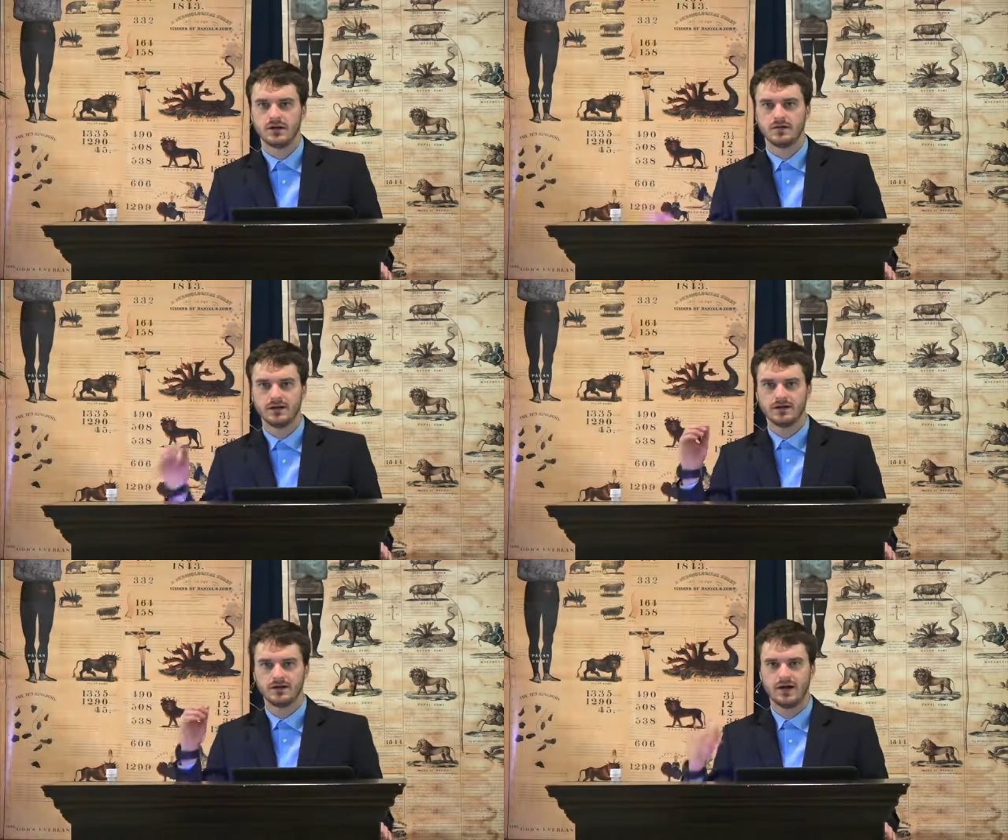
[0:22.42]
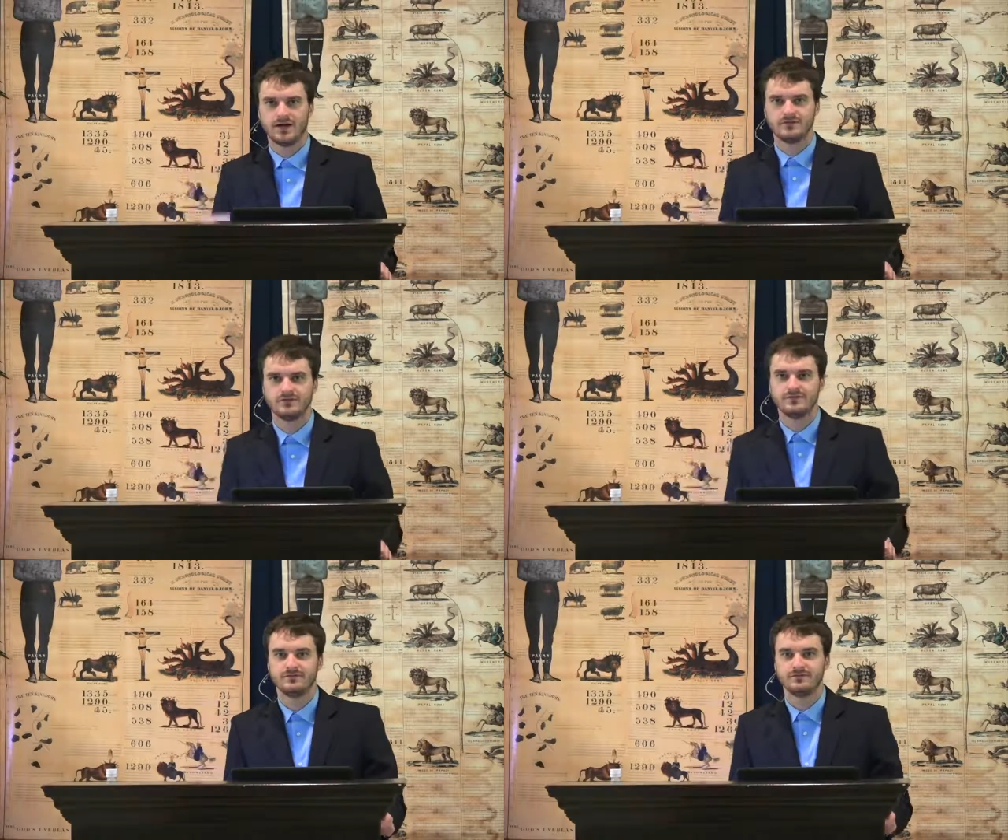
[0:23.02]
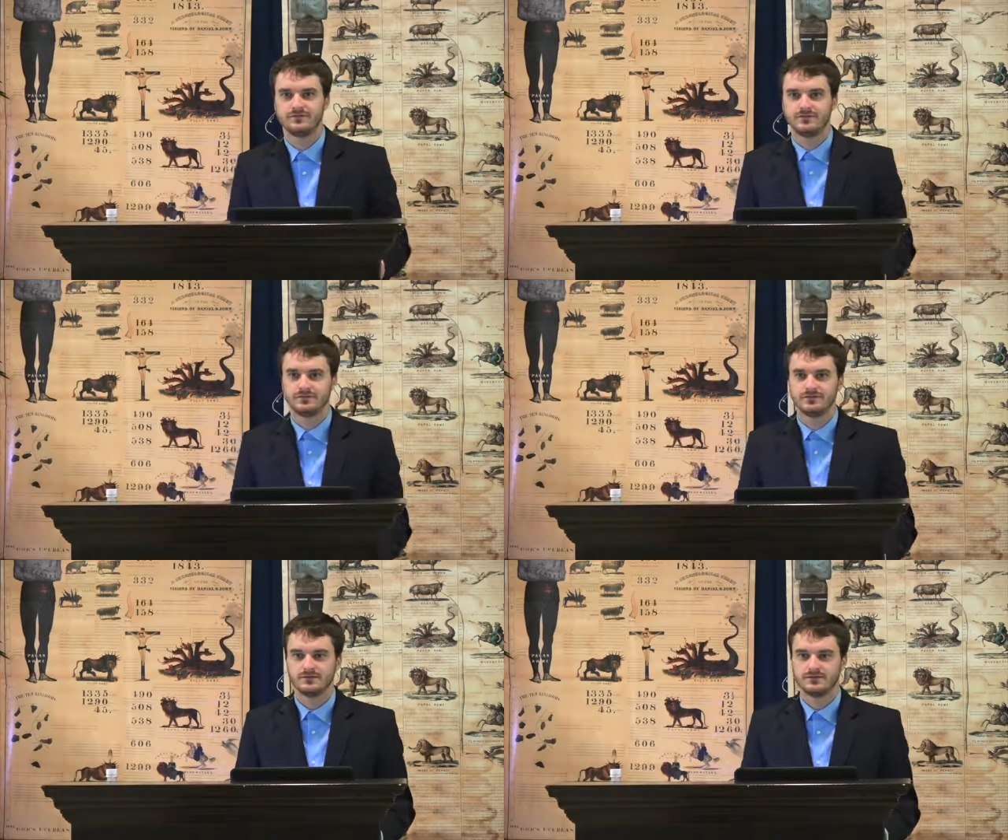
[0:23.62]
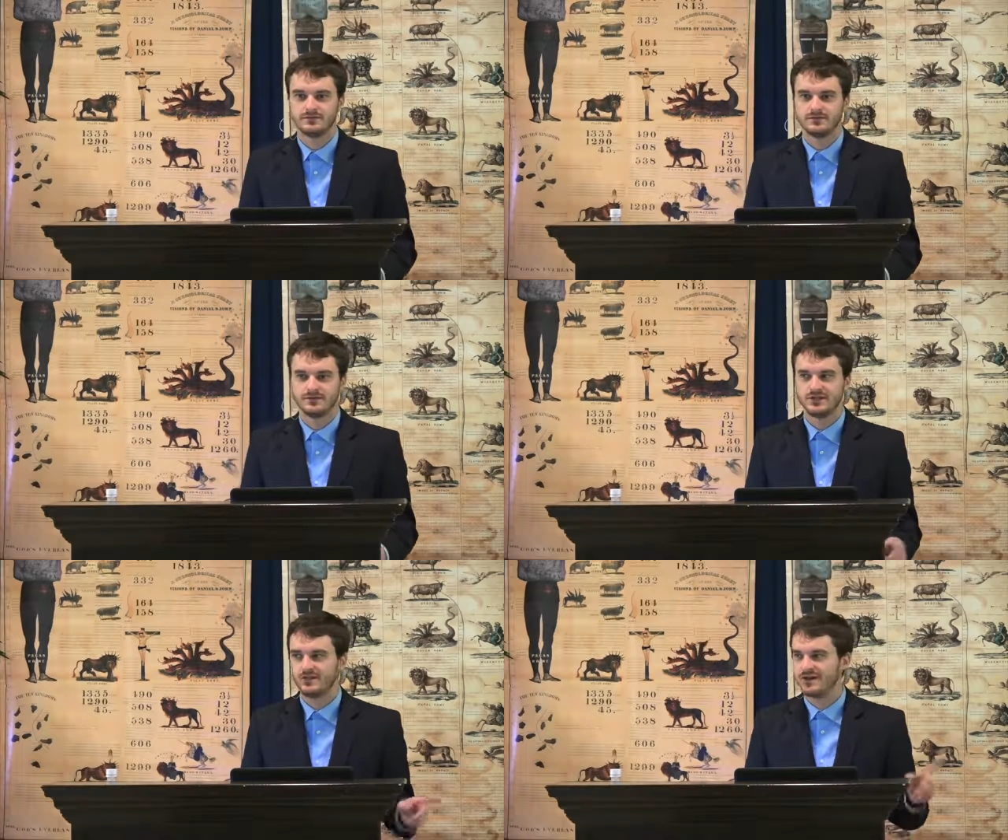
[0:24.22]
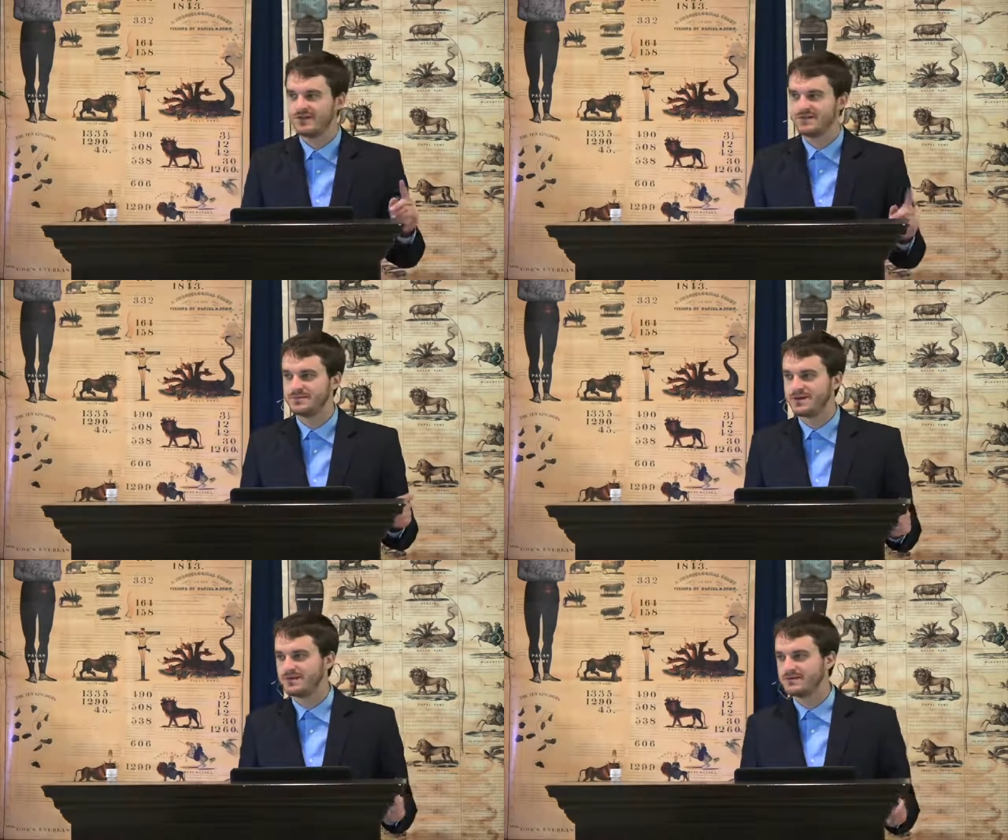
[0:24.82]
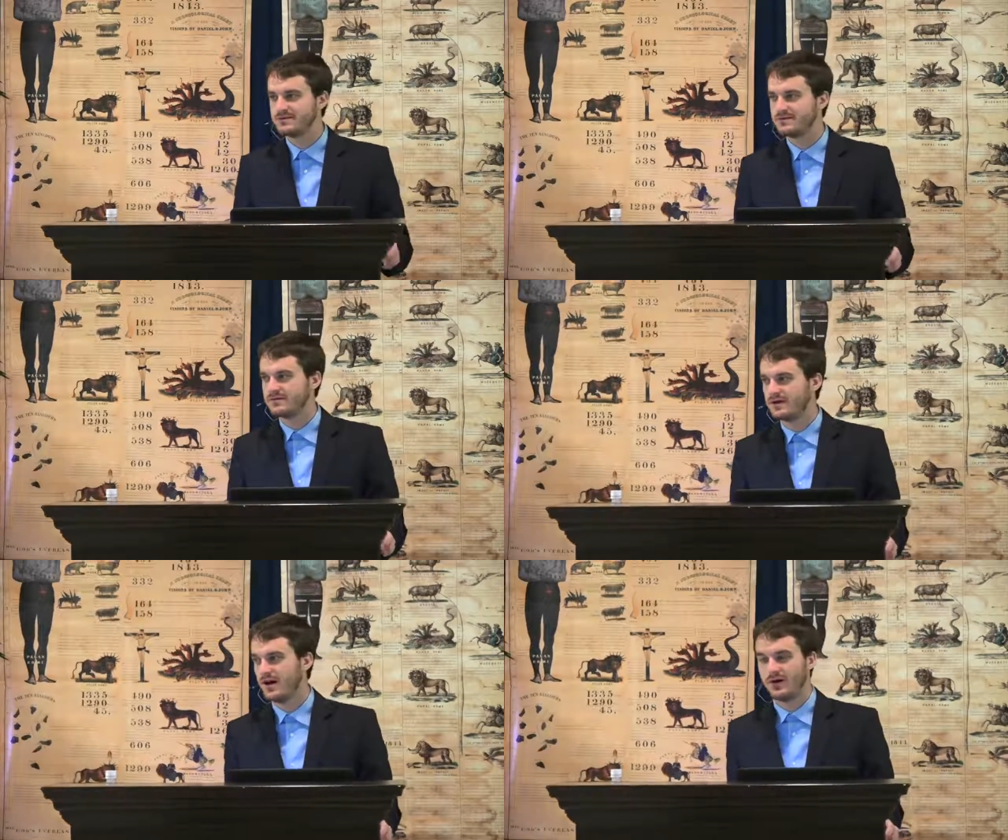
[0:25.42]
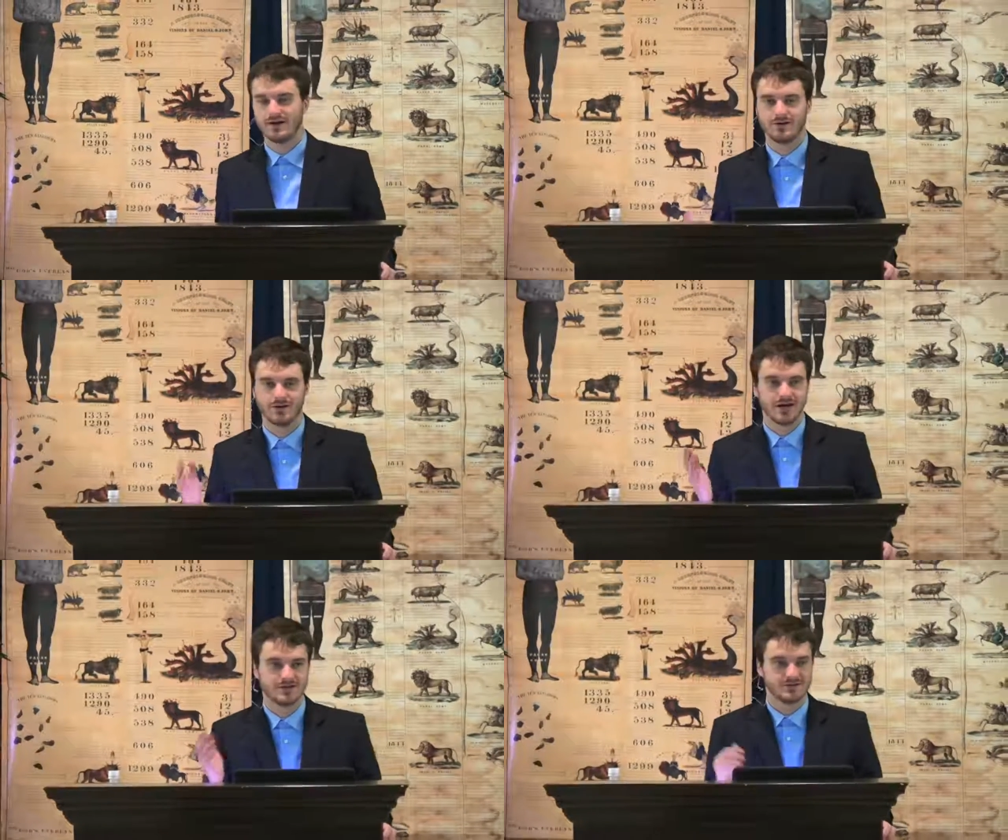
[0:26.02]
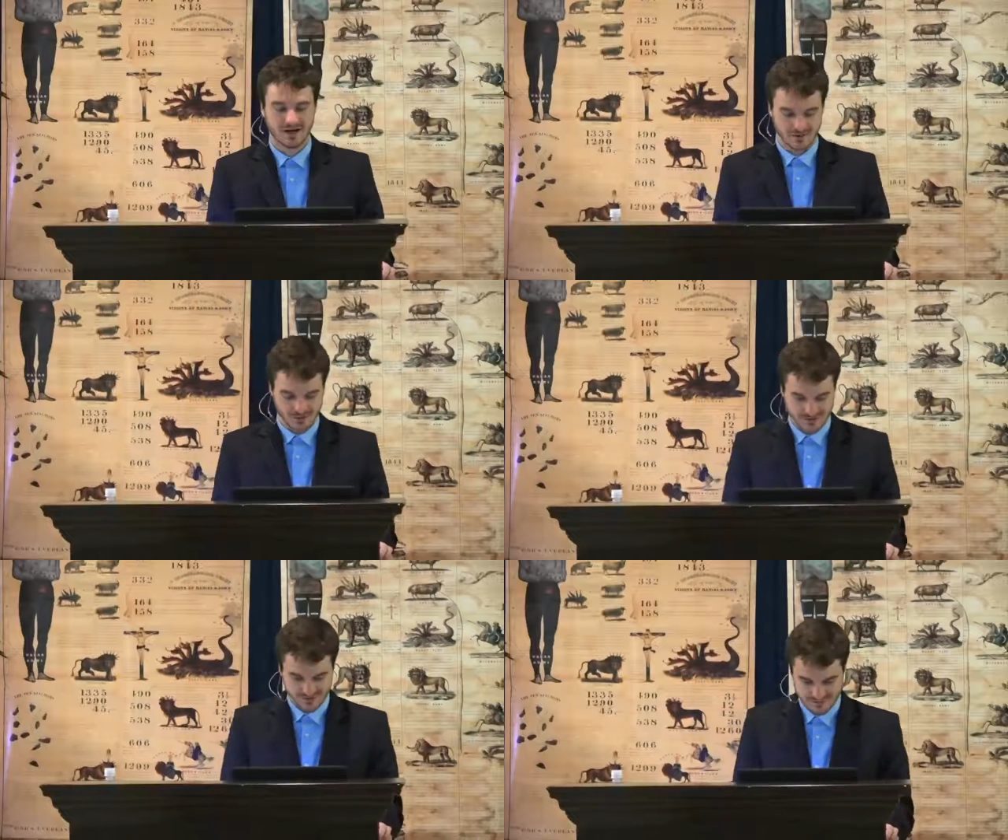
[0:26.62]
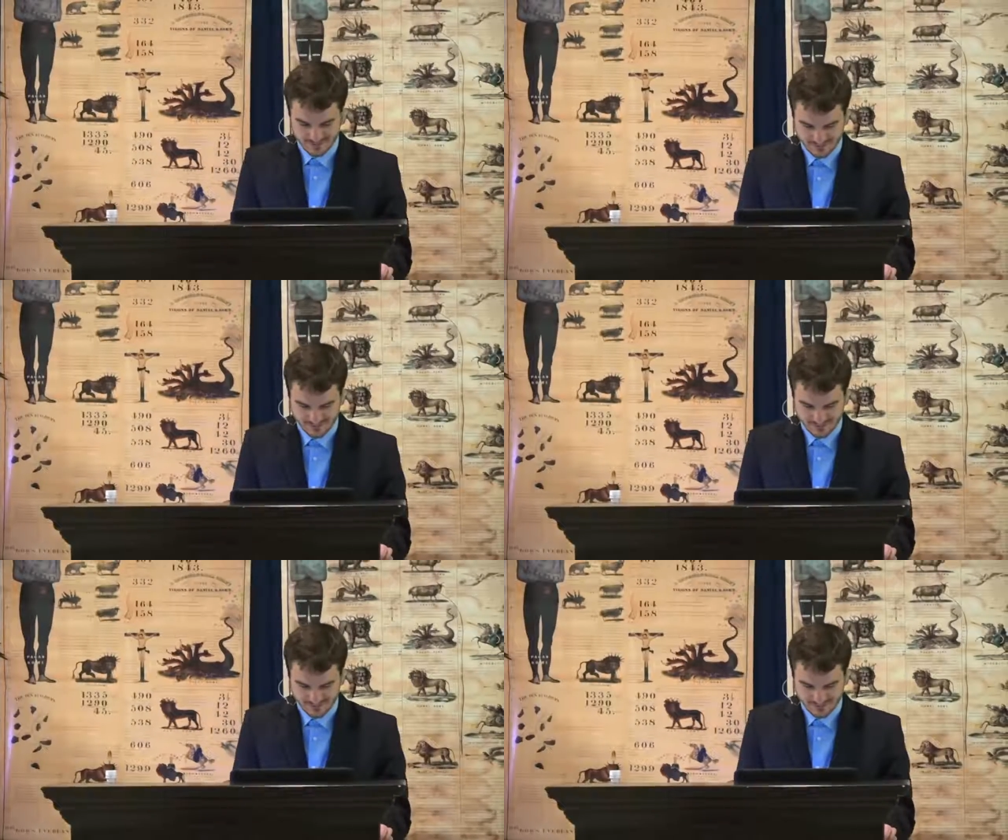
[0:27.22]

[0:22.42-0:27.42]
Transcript: Am I? I don't. Do you hear it in the speakers? Oh, okay. I don't hear it.